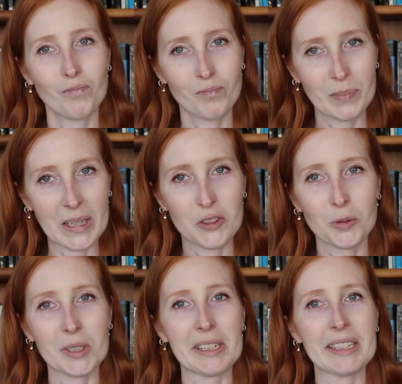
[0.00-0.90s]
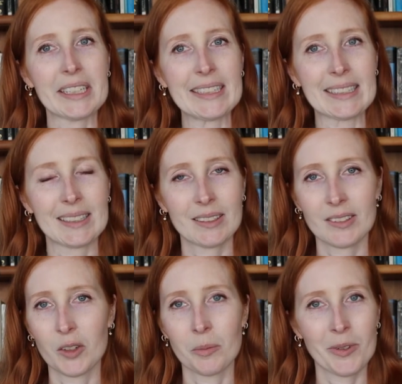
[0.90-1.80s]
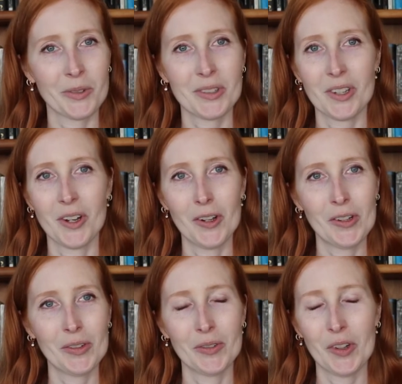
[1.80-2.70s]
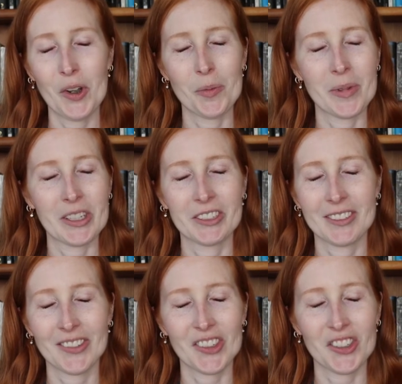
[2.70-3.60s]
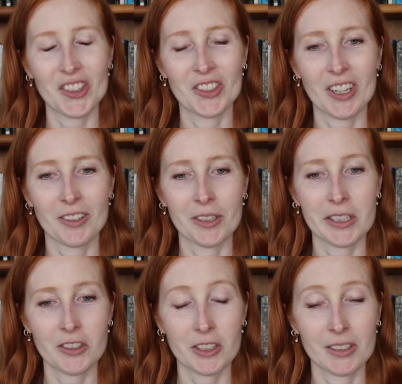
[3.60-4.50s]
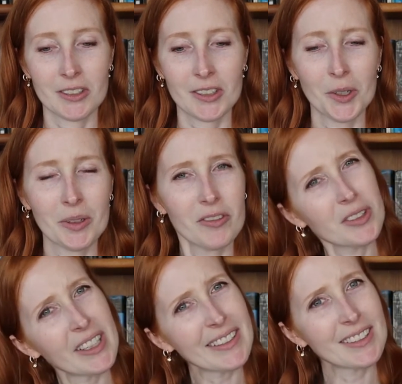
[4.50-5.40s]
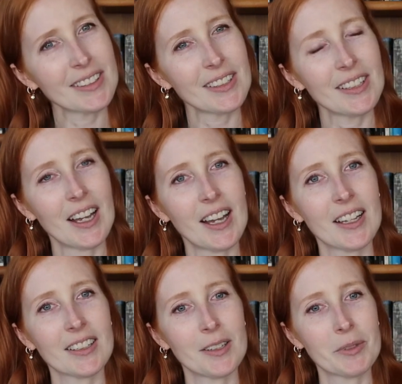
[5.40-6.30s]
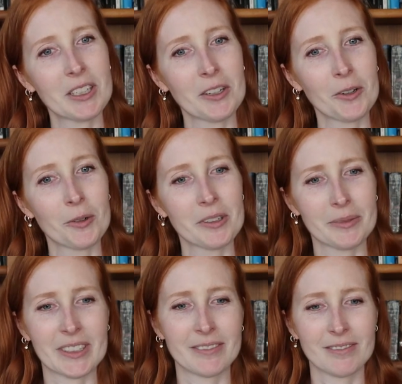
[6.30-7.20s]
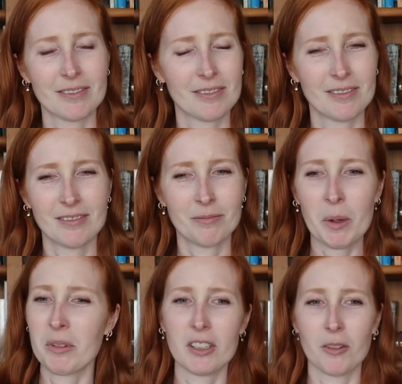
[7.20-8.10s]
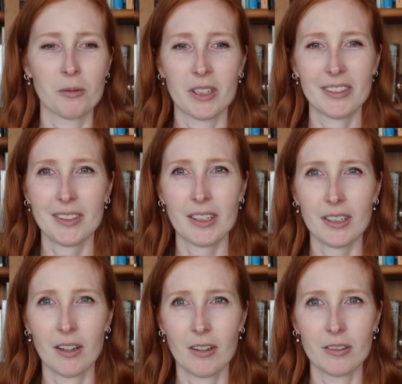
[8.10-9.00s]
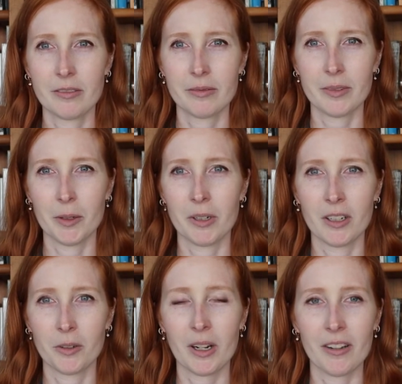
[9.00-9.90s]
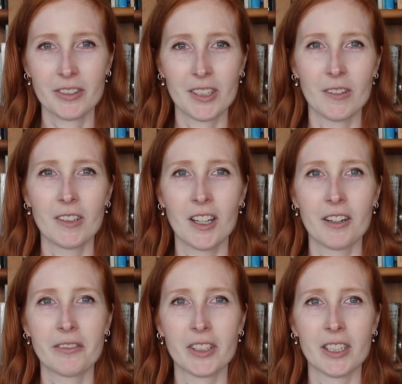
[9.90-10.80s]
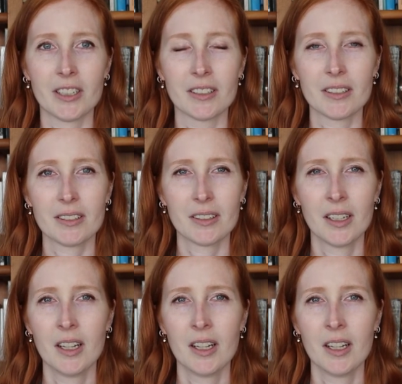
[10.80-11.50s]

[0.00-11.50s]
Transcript: my tree is almost all homemade stitchy decorations. So if you'd like to see that, let me know. I mean, maybe you don't want to see all my weirdo crafting. A lot of it is